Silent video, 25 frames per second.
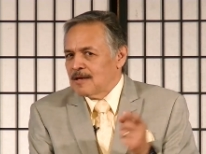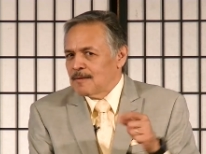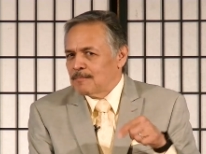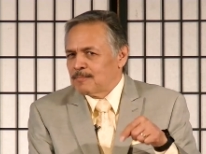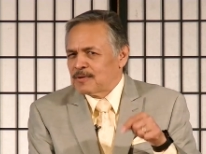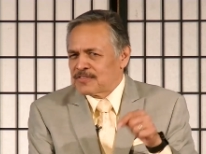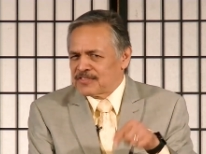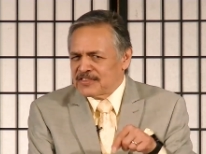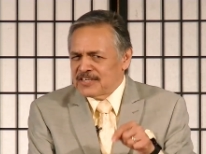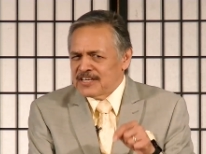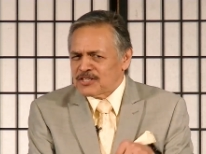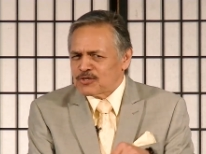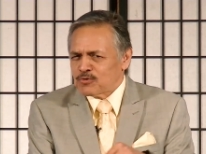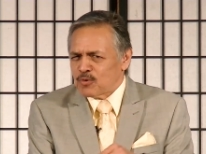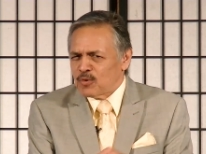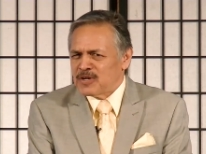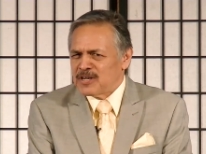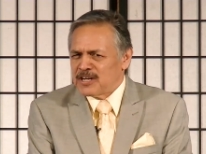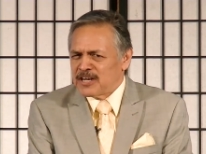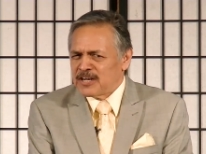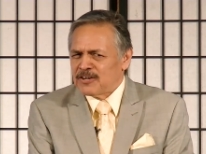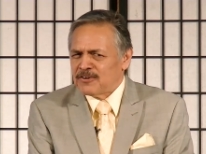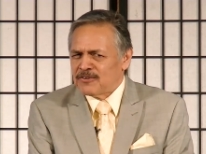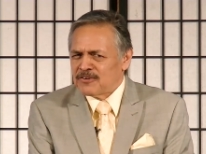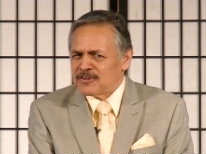But this one
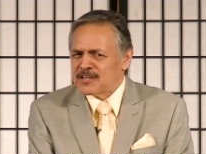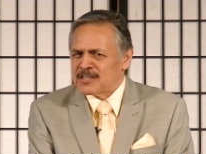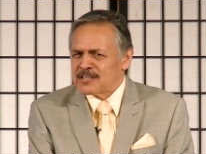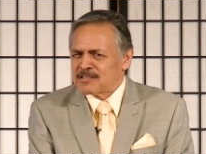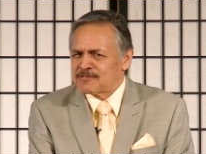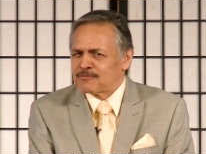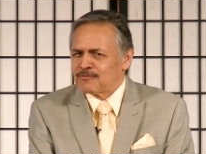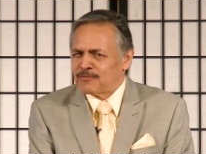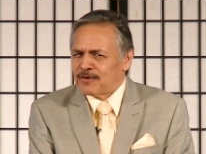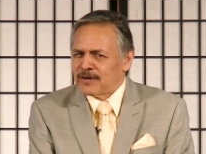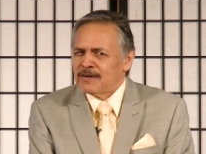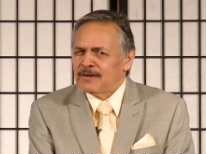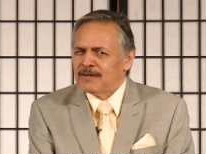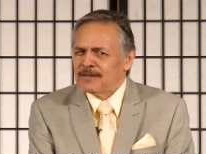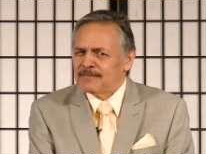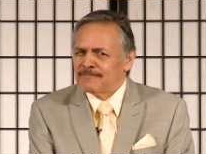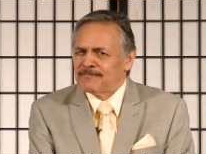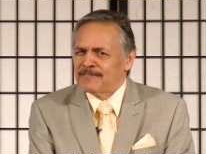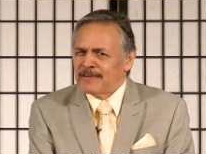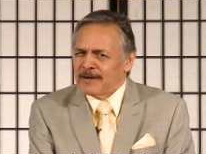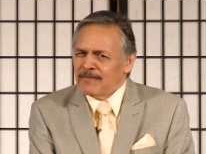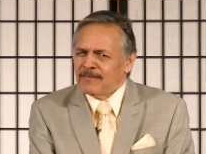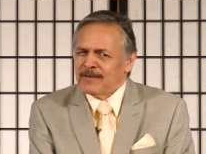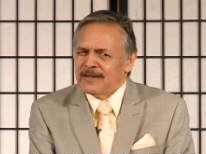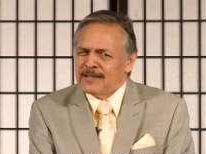here is very,
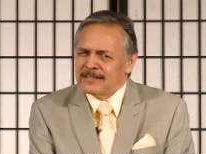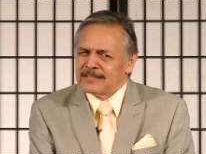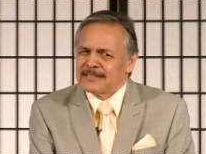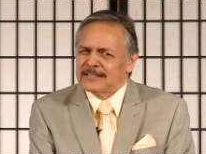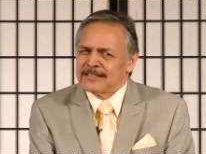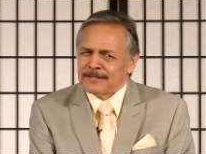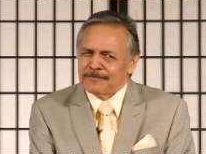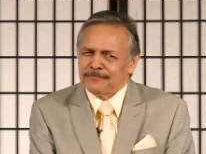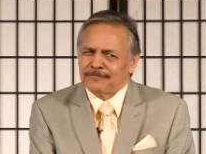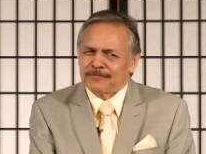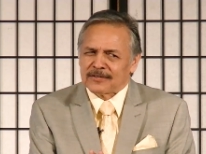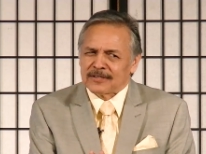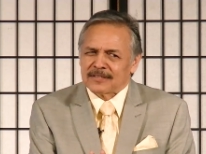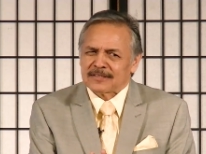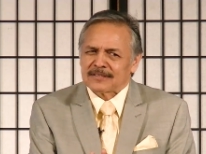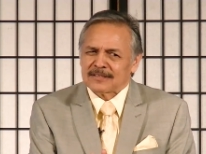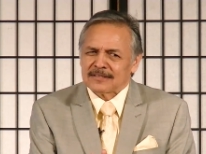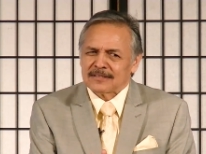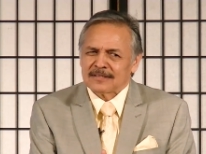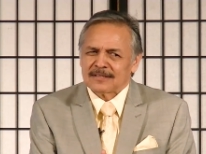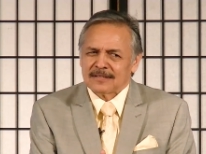very different.